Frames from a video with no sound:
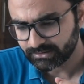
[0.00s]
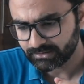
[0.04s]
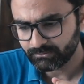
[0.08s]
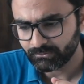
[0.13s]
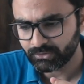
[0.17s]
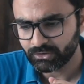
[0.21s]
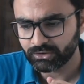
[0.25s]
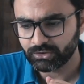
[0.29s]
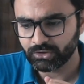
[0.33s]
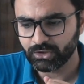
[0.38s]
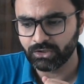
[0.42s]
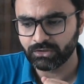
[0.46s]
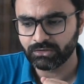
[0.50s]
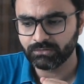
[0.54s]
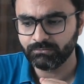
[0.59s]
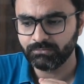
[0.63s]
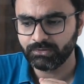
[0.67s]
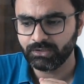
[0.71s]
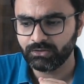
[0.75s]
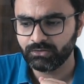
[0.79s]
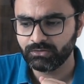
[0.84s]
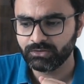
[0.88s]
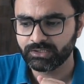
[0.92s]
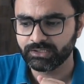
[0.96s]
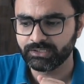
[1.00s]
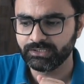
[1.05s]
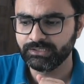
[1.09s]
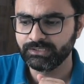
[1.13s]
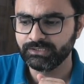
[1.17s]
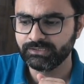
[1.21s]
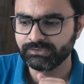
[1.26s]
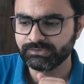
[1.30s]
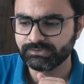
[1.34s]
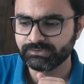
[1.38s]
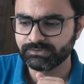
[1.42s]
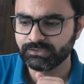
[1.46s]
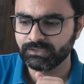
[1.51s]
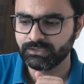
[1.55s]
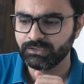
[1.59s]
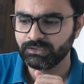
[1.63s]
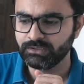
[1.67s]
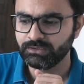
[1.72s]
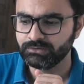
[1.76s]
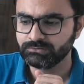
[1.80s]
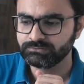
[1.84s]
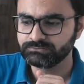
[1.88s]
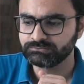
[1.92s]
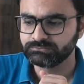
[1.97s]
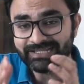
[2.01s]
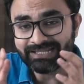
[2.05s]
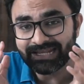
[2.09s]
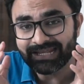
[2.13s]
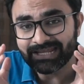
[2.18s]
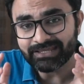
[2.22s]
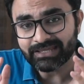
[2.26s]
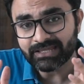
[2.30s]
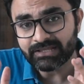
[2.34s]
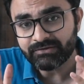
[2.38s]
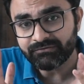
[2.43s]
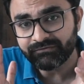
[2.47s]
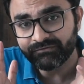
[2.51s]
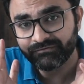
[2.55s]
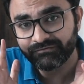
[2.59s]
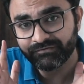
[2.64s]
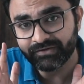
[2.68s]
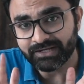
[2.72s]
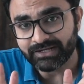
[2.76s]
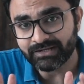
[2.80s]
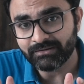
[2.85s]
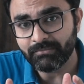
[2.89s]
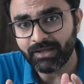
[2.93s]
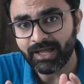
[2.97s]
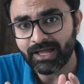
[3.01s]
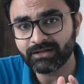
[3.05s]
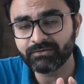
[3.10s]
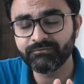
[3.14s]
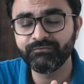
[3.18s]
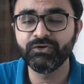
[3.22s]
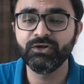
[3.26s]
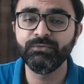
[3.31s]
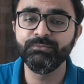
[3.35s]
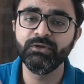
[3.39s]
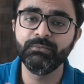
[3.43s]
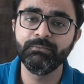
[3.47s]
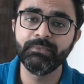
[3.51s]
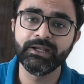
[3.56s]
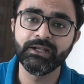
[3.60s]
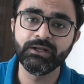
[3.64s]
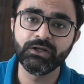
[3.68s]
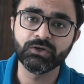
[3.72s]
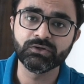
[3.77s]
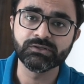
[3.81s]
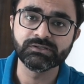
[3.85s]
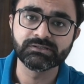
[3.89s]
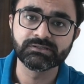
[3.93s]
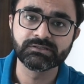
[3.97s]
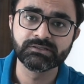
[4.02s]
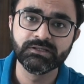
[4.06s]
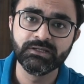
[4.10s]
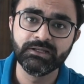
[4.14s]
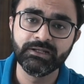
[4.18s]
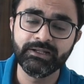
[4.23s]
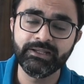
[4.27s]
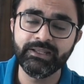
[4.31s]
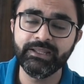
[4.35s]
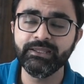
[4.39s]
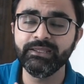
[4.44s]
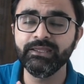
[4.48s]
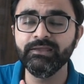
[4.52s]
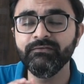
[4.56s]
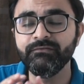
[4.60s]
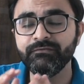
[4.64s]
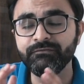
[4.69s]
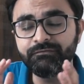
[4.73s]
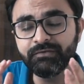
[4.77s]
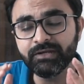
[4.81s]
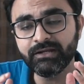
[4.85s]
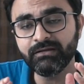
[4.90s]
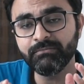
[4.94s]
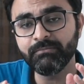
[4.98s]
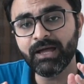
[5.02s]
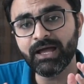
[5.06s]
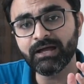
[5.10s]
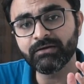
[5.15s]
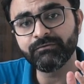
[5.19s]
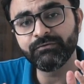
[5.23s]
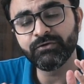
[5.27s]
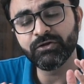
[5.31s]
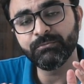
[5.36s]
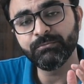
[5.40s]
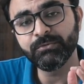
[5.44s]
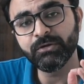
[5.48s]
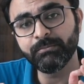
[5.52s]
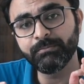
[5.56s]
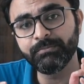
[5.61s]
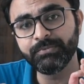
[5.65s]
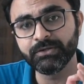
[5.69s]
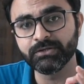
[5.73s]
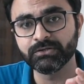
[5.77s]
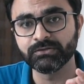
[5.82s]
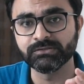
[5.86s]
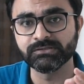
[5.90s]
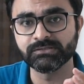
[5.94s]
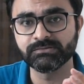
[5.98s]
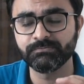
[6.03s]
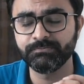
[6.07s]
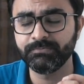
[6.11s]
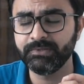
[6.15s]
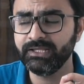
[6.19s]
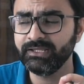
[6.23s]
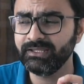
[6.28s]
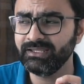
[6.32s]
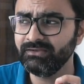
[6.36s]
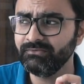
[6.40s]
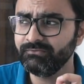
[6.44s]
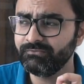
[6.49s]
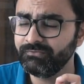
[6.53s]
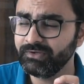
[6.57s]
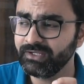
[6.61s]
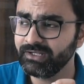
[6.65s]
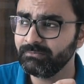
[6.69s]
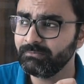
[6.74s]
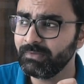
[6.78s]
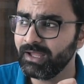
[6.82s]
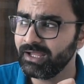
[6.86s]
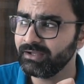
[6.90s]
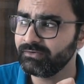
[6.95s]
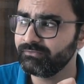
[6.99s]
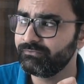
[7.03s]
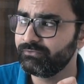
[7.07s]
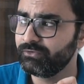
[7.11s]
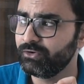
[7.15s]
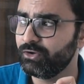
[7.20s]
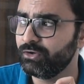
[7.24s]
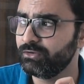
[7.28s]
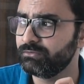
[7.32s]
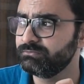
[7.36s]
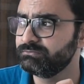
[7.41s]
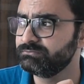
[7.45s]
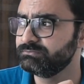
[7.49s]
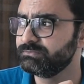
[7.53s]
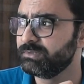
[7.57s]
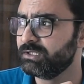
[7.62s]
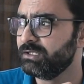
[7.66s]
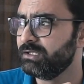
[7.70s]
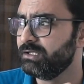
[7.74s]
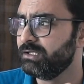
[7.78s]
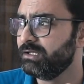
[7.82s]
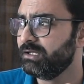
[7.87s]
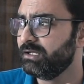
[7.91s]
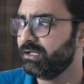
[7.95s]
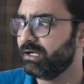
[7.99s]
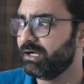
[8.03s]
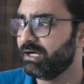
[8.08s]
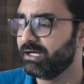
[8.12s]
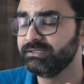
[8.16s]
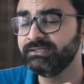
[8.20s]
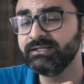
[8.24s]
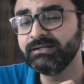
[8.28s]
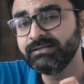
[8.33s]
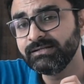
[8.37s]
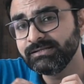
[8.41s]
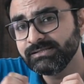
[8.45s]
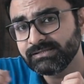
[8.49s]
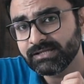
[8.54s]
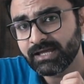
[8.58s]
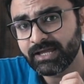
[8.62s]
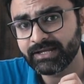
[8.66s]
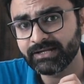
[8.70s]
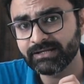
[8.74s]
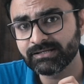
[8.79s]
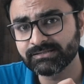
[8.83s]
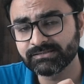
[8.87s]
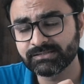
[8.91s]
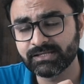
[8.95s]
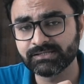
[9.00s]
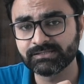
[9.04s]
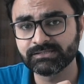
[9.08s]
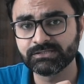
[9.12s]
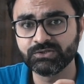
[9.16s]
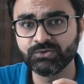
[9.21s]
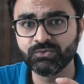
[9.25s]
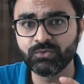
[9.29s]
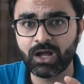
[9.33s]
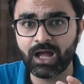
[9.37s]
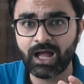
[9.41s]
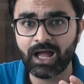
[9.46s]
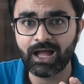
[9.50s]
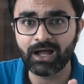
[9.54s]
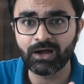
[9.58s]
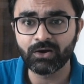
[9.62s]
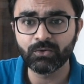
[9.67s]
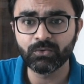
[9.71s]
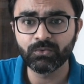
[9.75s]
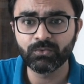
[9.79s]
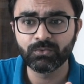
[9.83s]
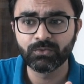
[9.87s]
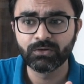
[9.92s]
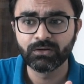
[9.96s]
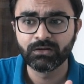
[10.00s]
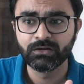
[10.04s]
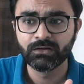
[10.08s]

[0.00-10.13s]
I'm going to talk about is taking feedback from your mentors, taking feedback from your peers, taking feedback from other designers as to how